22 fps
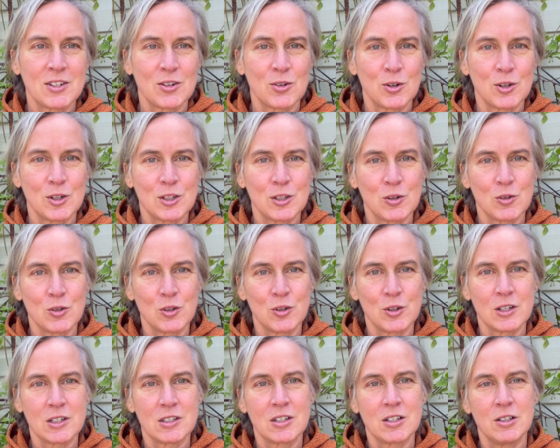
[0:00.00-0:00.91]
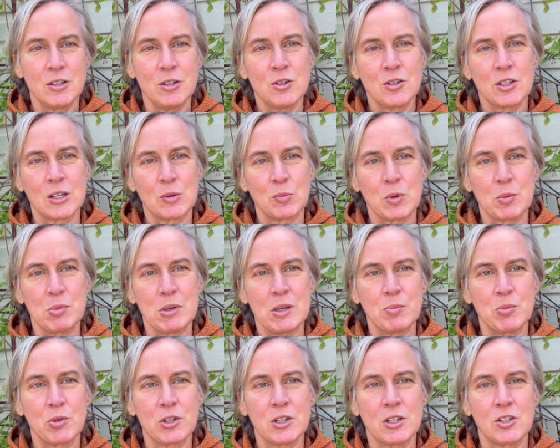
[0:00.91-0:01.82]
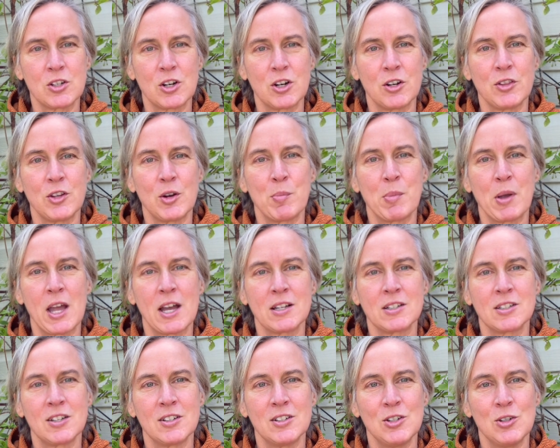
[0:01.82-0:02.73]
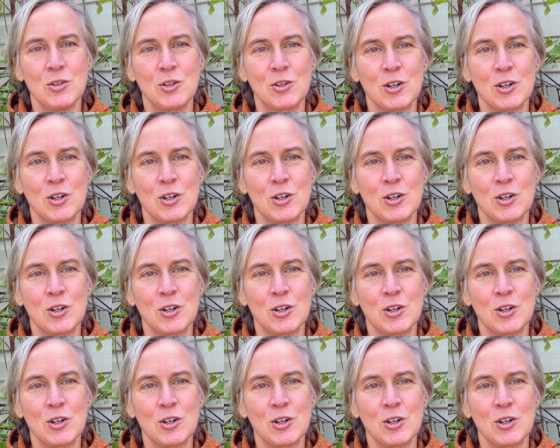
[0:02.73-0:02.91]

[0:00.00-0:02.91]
or social exclusion when people could turn their backs on you